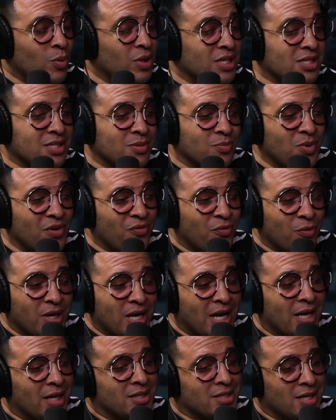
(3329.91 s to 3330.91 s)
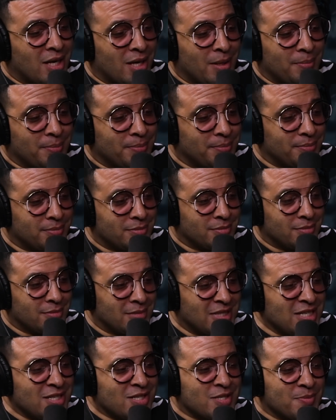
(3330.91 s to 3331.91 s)
Well, listen, we've run out of time.
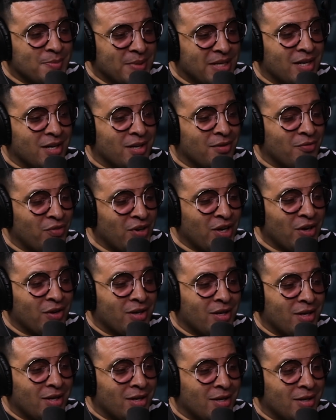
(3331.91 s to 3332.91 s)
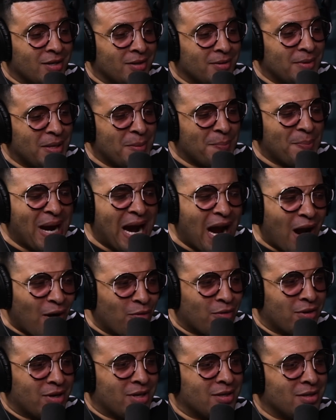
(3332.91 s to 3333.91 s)
This has been a very uh,
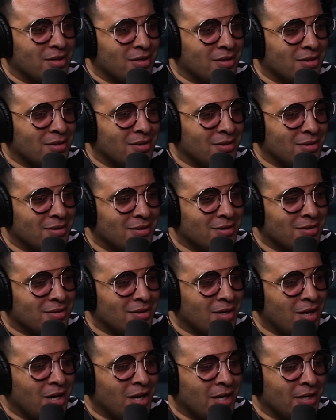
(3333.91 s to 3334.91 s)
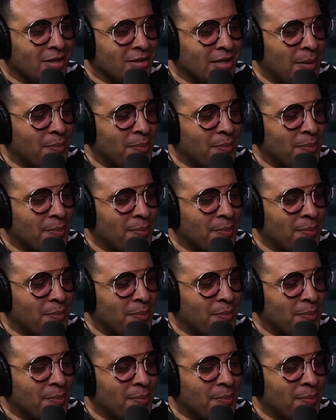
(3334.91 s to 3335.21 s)
empowering uh,